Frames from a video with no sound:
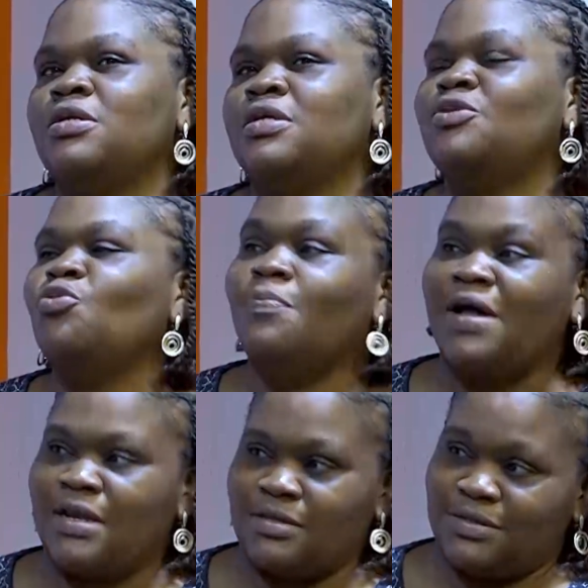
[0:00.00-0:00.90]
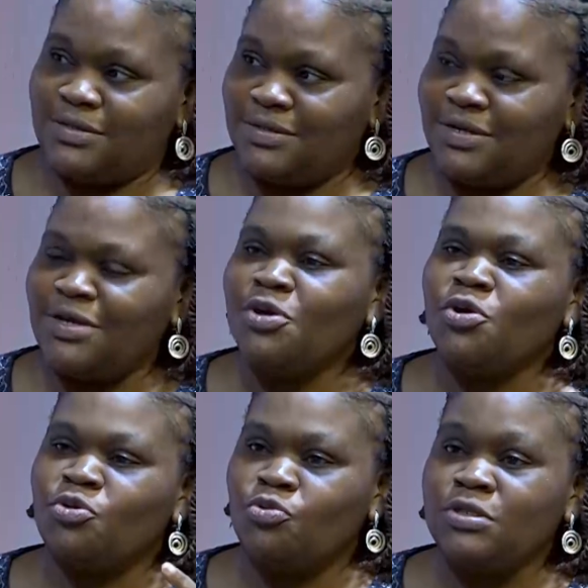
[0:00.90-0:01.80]
there's no balance.
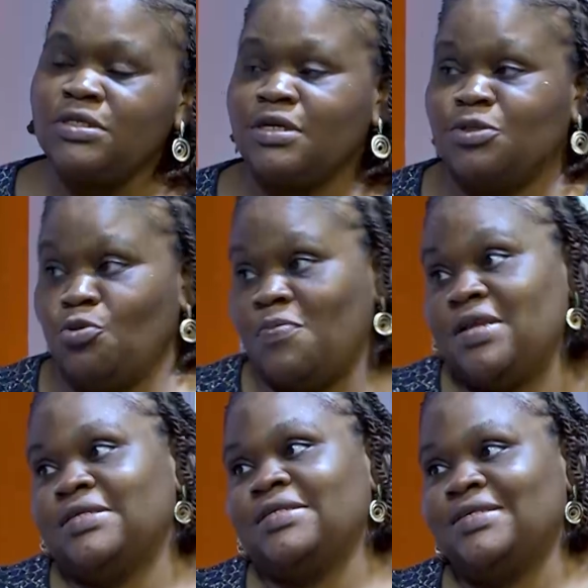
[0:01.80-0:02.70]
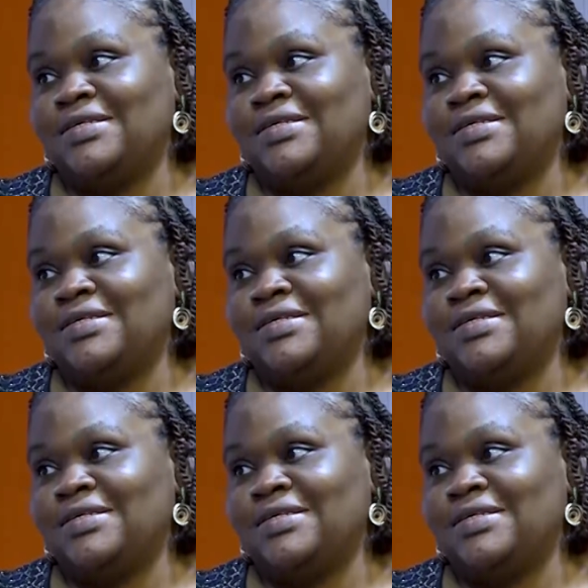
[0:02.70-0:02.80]
The reason there's no balance is